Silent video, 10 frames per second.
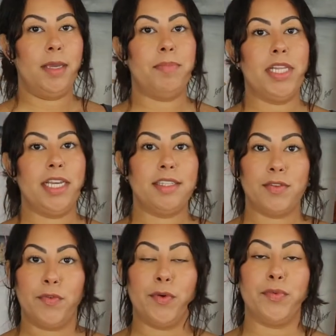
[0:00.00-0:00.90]
a place
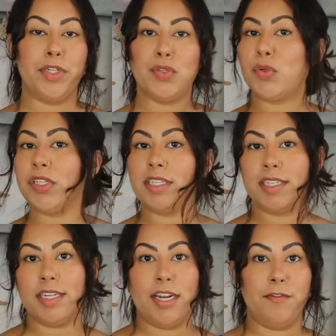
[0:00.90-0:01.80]
for
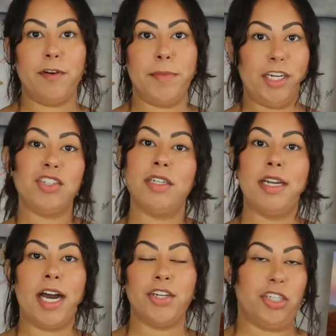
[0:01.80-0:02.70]
resources and information,
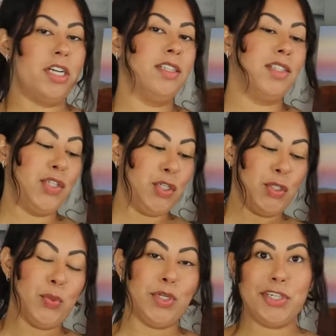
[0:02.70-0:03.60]
not just
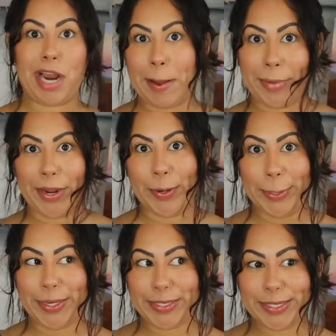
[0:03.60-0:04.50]
to shop my
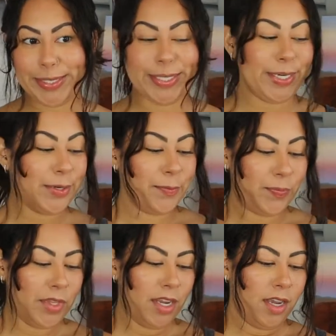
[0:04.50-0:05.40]
art, you know,
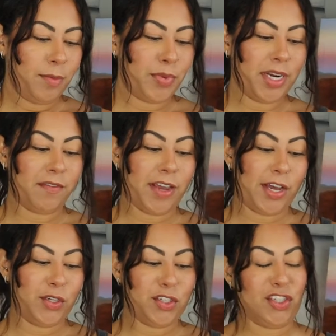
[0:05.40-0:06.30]
bring
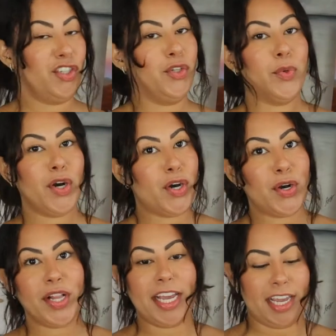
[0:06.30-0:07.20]
value to you
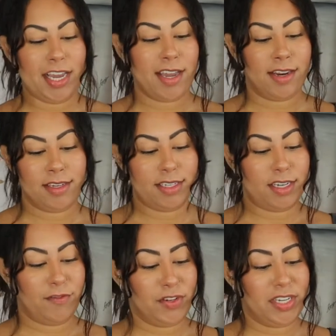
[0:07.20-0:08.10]
all. And
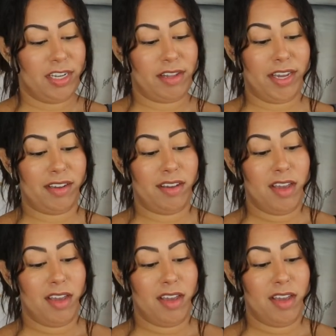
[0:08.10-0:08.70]
if there's any like